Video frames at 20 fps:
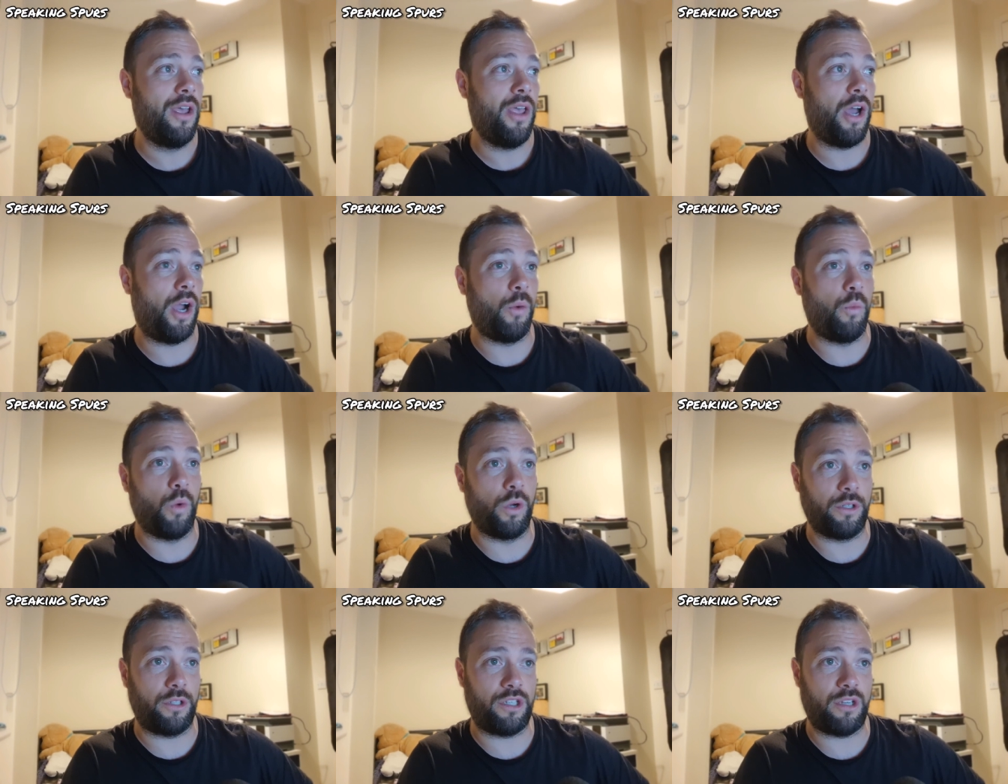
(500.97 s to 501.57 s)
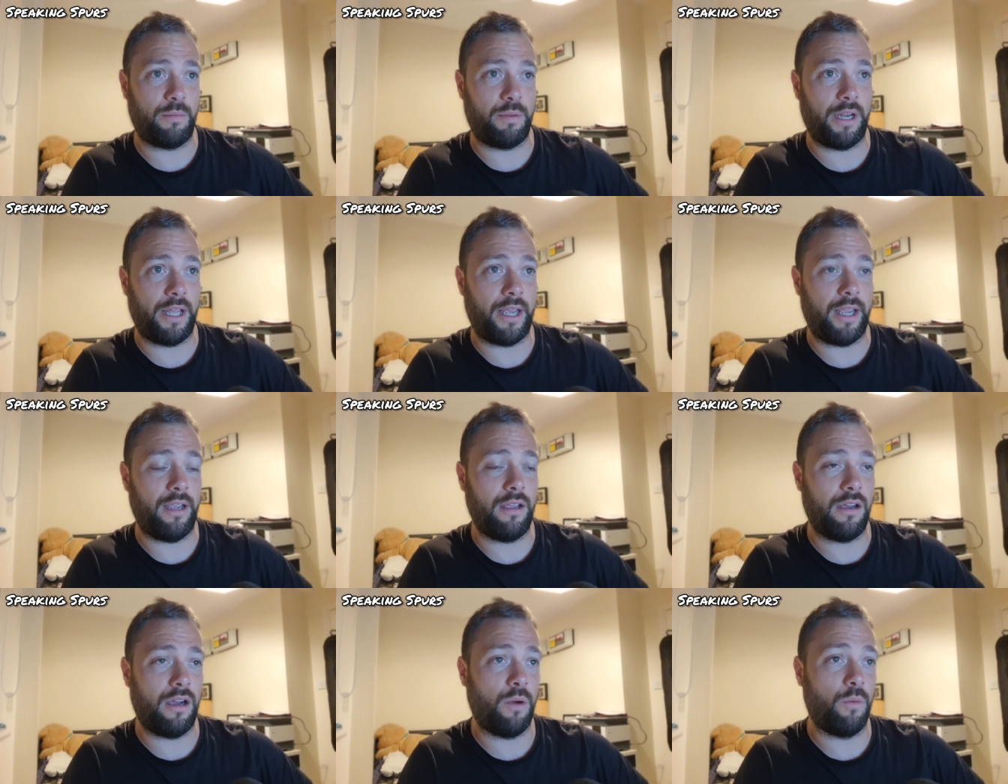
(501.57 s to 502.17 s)
I want to
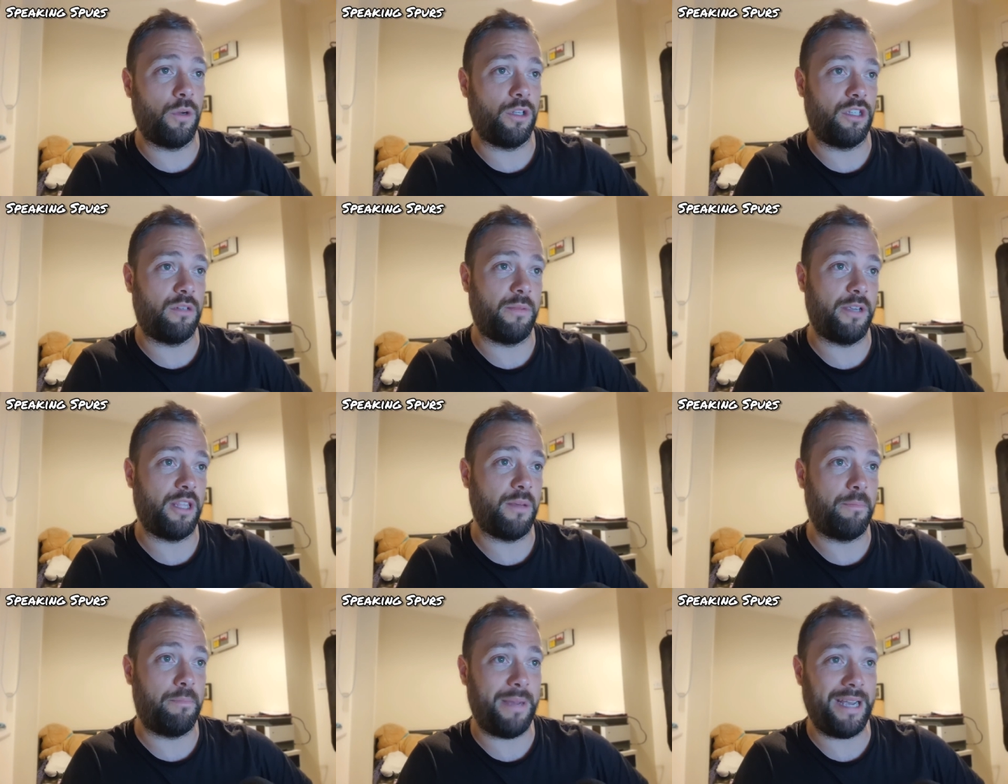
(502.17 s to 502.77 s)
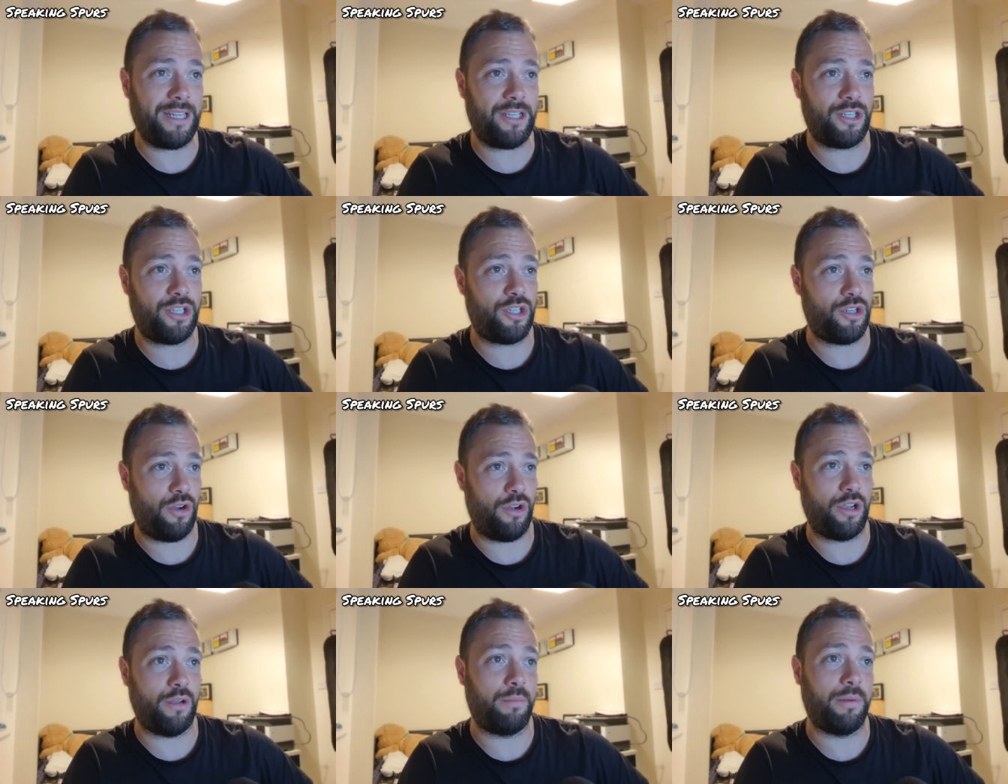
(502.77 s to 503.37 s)
play. I want to be the best
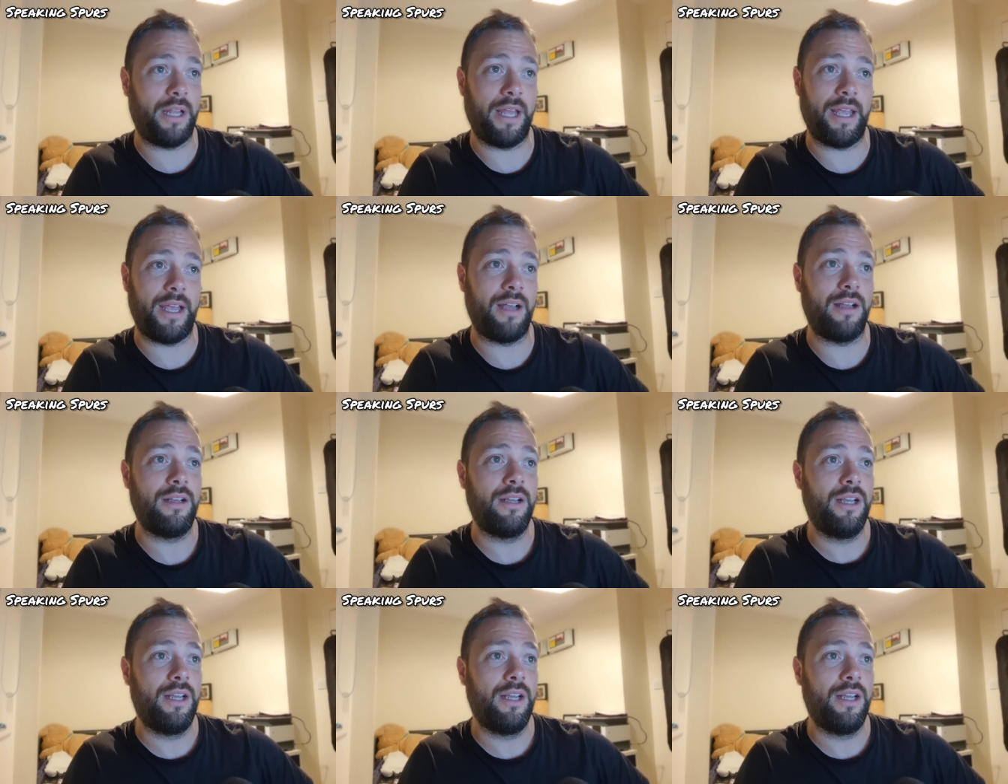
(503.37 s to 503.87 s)
soccer player